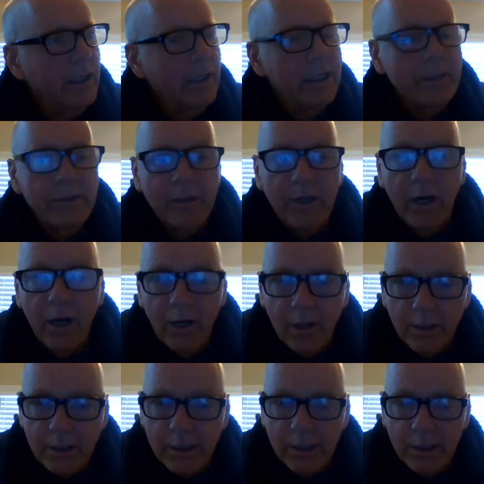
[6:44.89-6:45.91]
He's
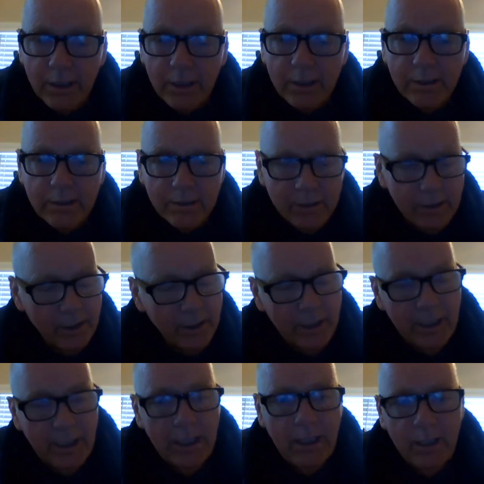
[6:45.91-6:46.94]
calling, guys.
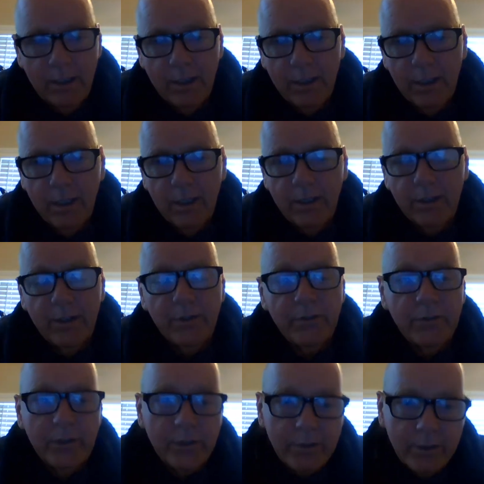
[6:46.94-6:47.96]
There's
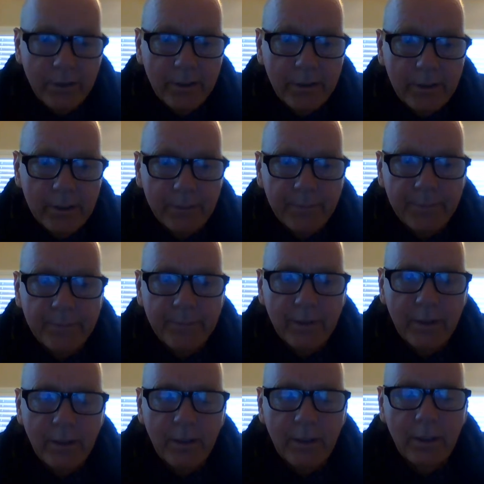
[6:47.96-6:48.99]
still time,
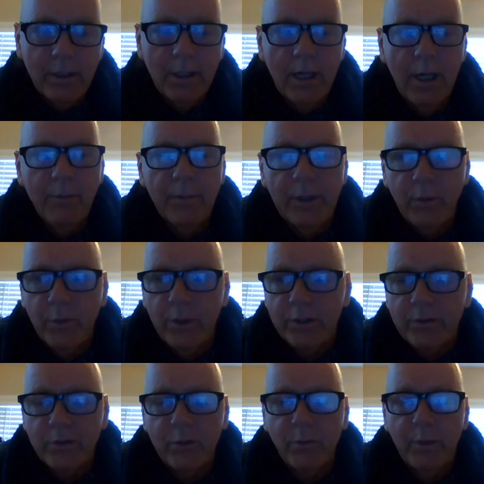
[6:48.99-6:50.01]
but he
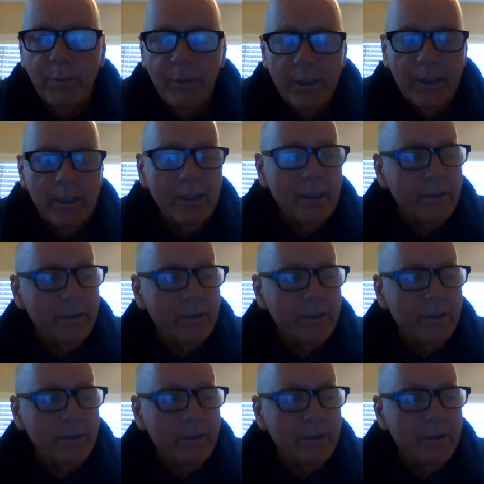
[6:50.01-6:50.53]
wants us to repent